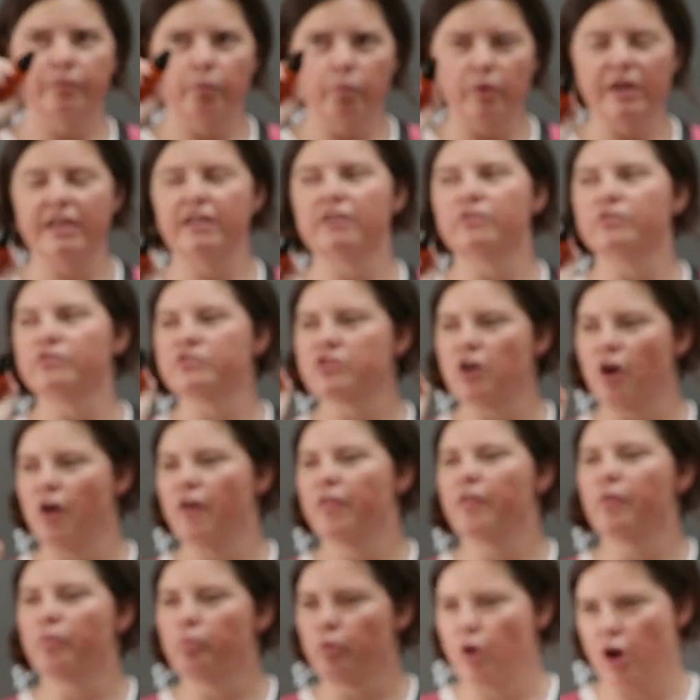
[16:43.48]
wheels
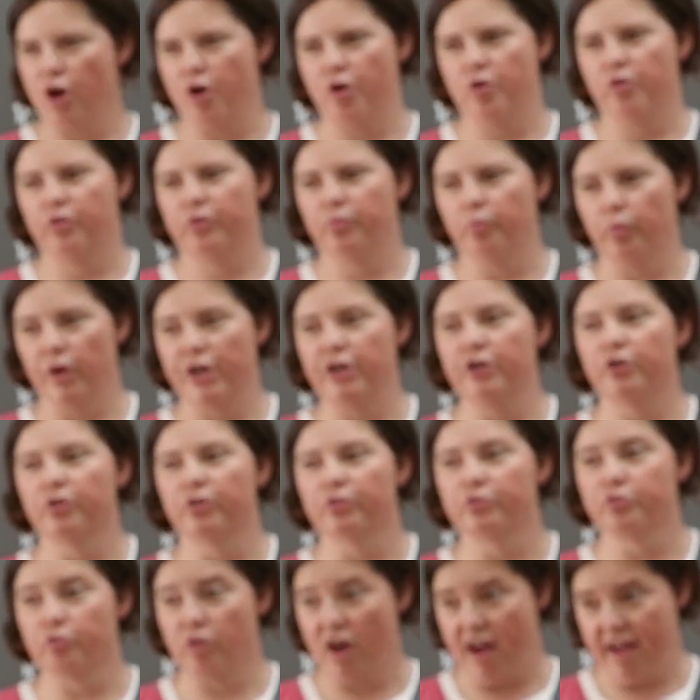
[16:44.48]
on the road when
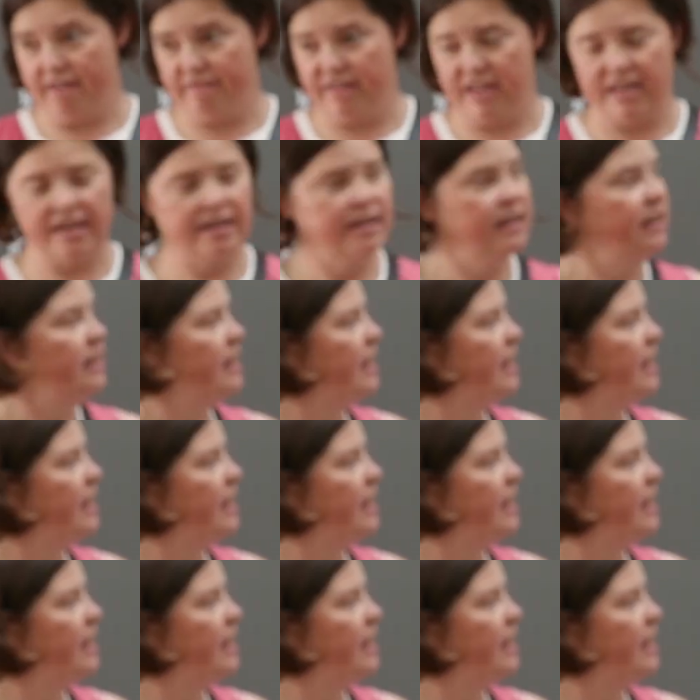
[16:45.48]
you're driving.